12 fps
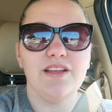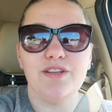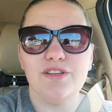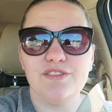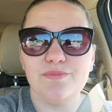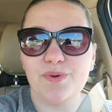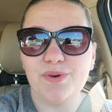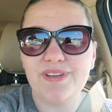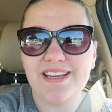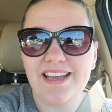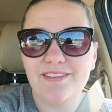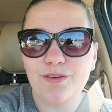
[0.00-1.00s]
Good
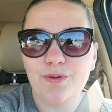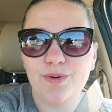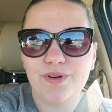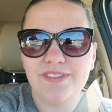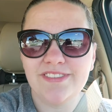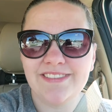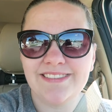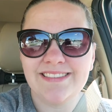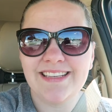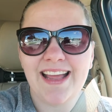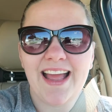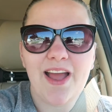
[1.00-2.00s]
morning, everyone.
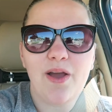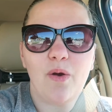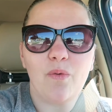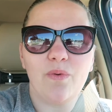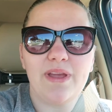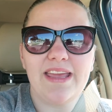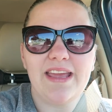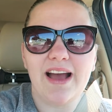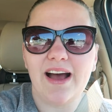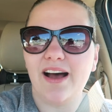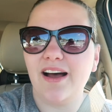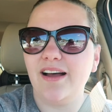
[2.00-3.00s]
We
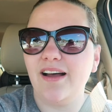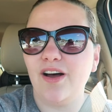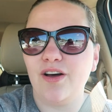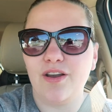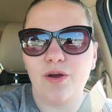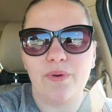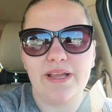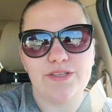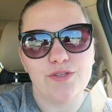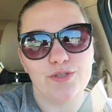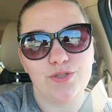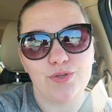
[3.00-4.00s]
are on our way
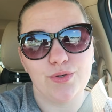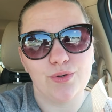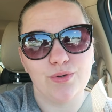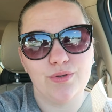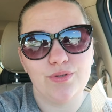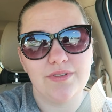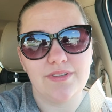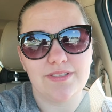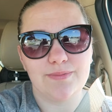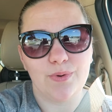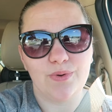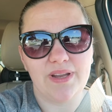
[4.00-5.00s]
to the store
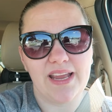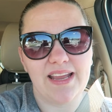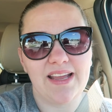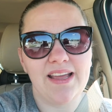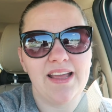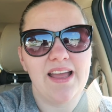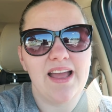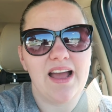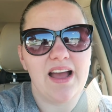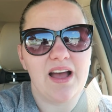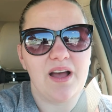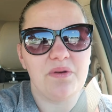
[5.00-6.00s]
this morning.
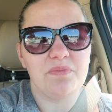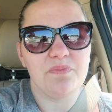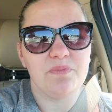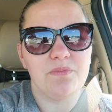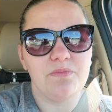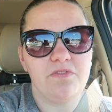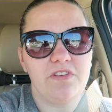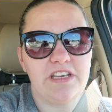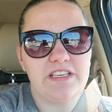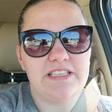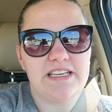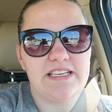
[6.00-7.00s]

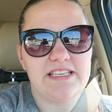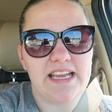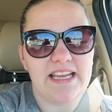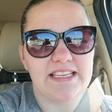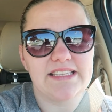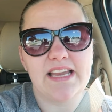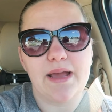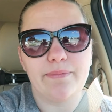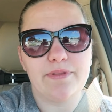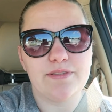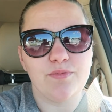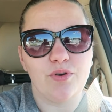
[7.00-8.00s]
Finn did take his
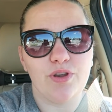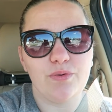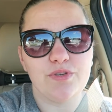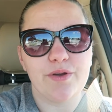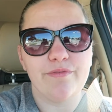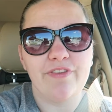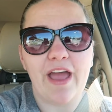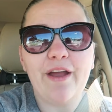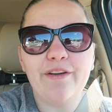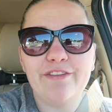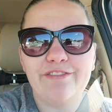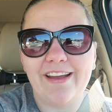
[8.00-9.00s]
nap this morning, which I'm
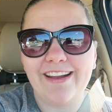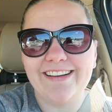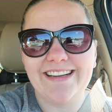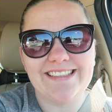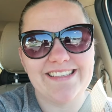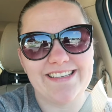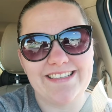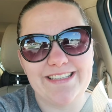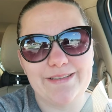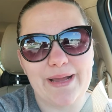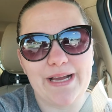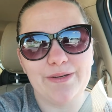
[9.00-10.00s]
very, very
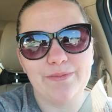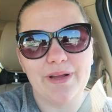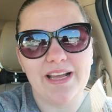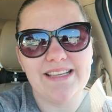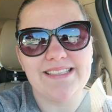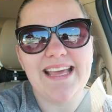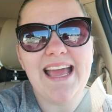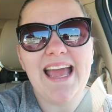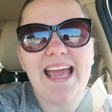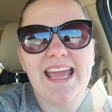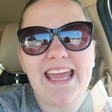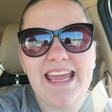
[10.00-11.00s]
excited about because
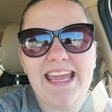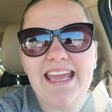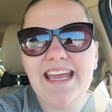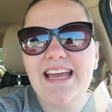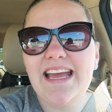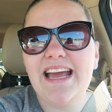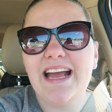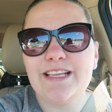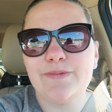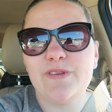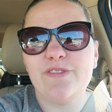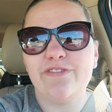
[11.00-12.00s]
he
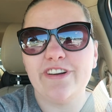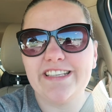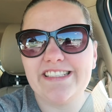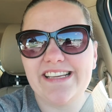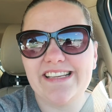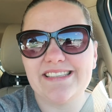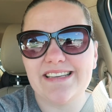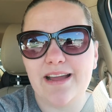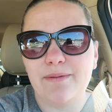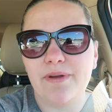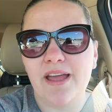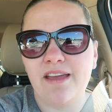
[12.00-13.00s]
has been fighting his
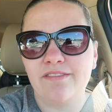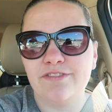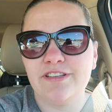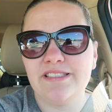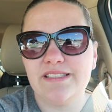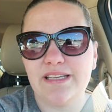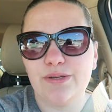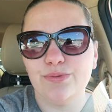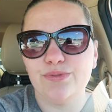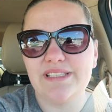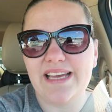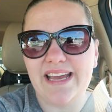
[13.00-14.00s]
nap every
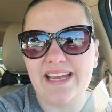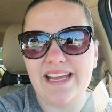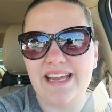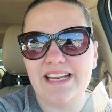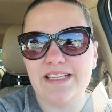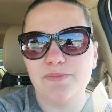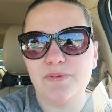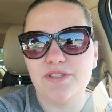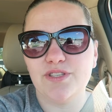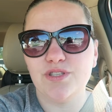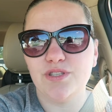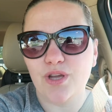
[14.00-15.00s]
single day and it's been
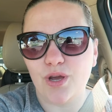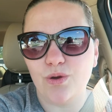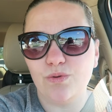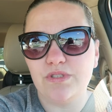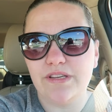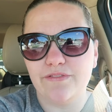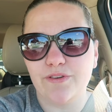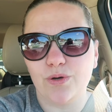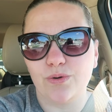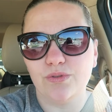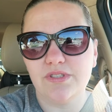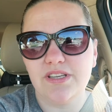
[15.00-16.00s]
so
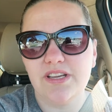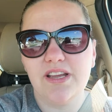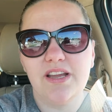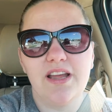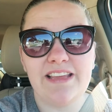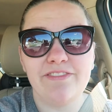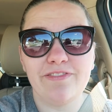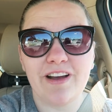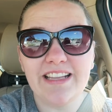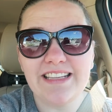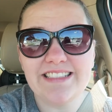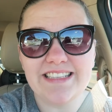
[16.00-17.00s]
difficult. He
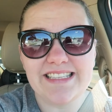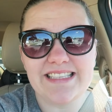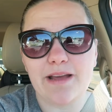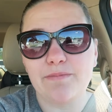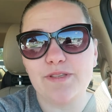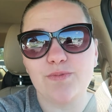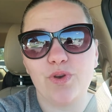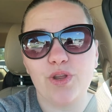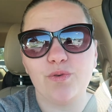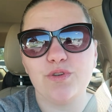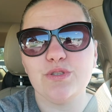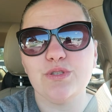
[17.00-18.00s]
finally took his nap this
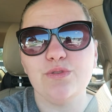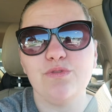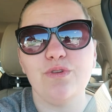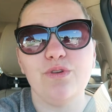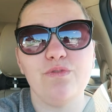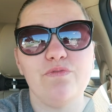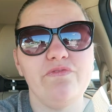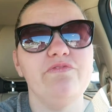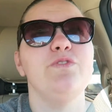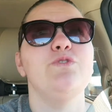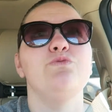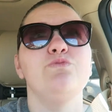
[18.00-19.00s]
morning, which was
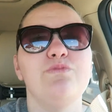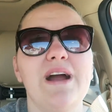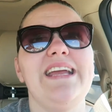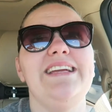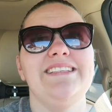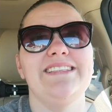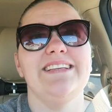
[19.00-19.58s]
great.